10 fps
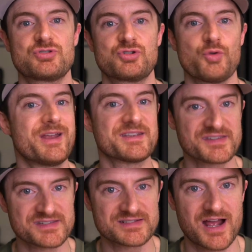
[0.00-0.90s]

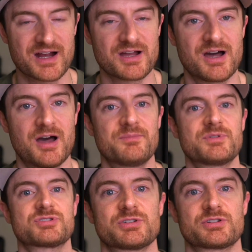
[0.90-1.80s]

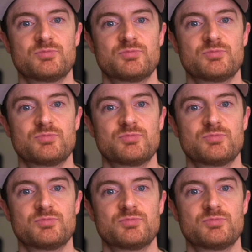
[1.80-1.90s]
greatassistant.com to